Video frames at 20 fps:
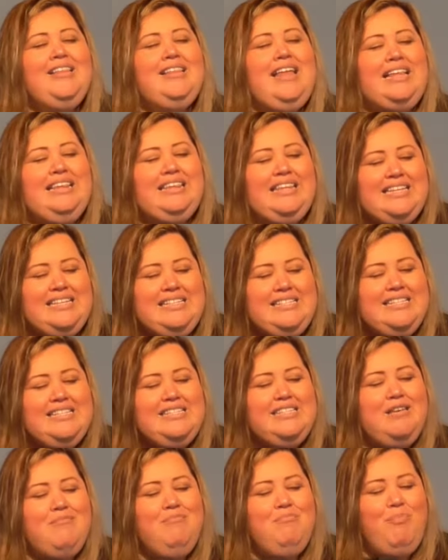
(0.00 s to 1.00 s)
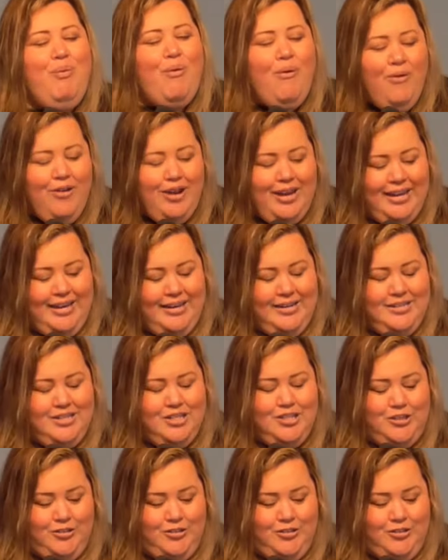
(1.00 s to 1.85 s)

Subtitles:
that this is important